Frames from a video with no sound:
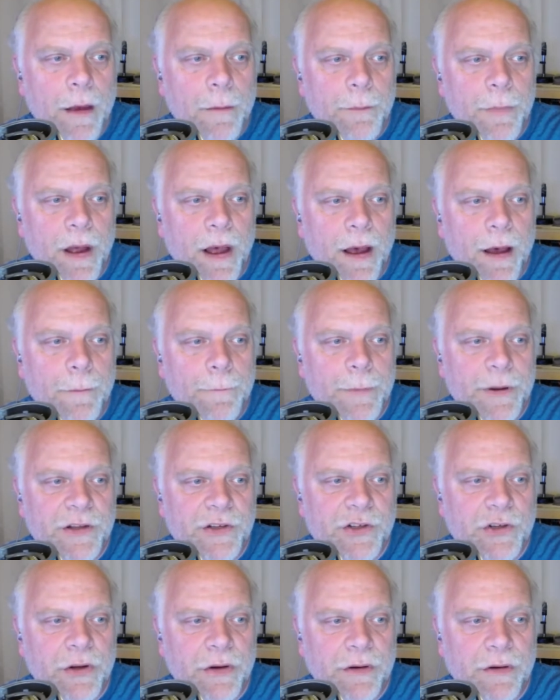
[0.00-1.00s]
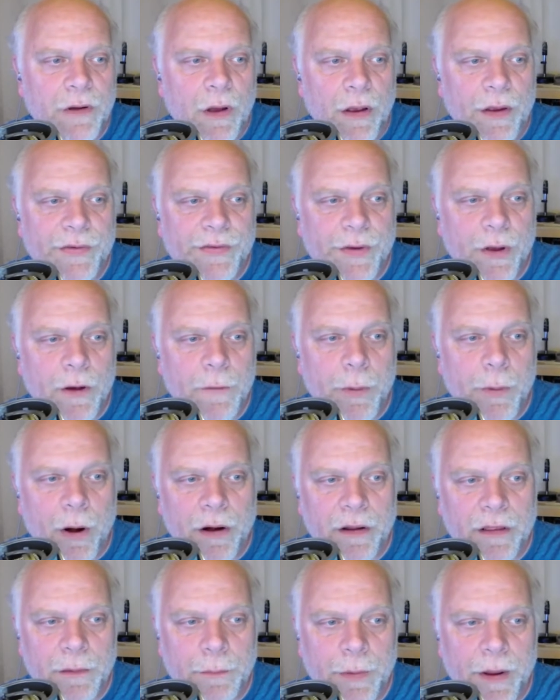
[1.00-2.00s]
But shouldn't also part
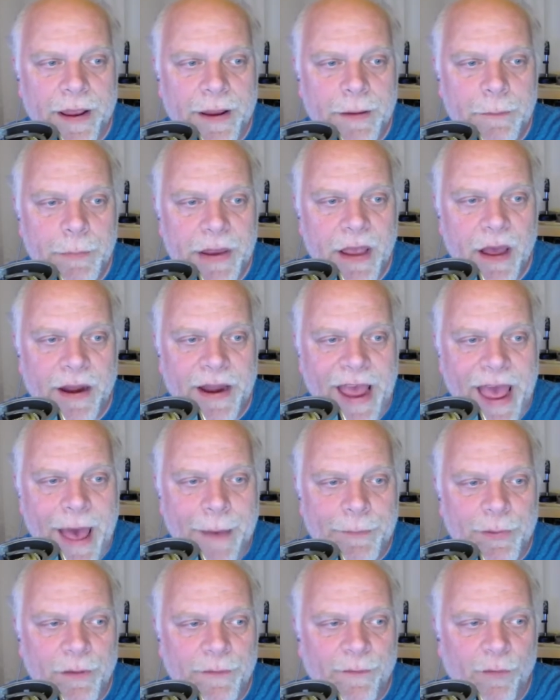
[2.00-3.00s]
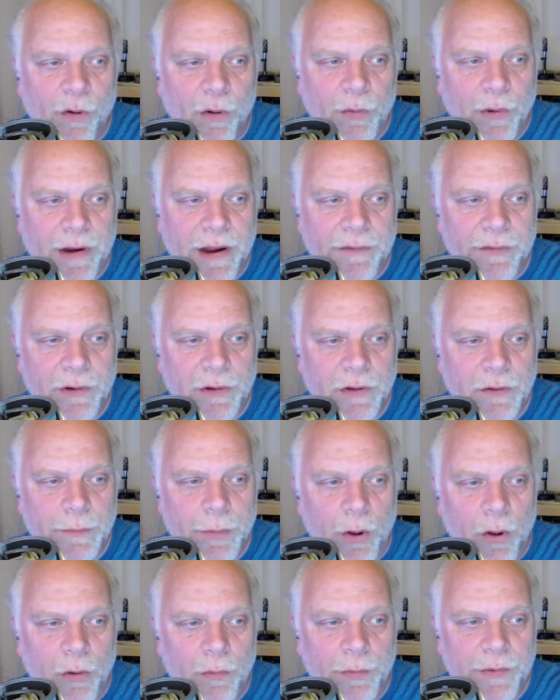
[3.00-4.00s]
of the blame be on Apple for whatever
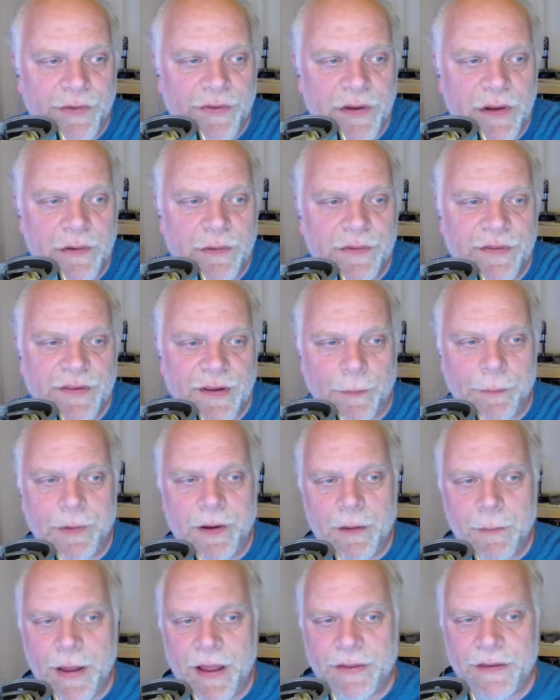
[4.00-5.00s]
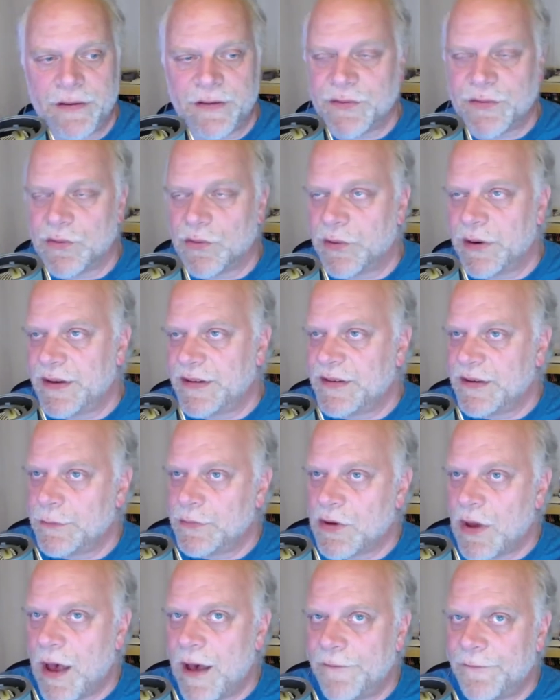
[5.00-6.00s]
loophole was used? Something about this story seems
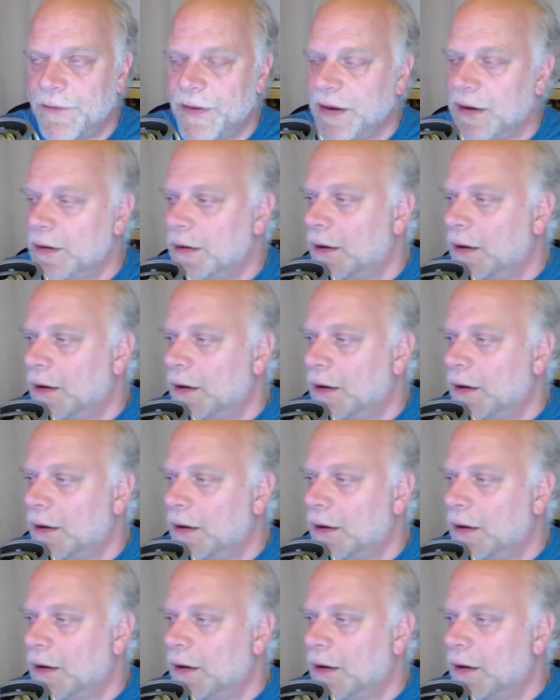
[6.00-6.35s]
off. And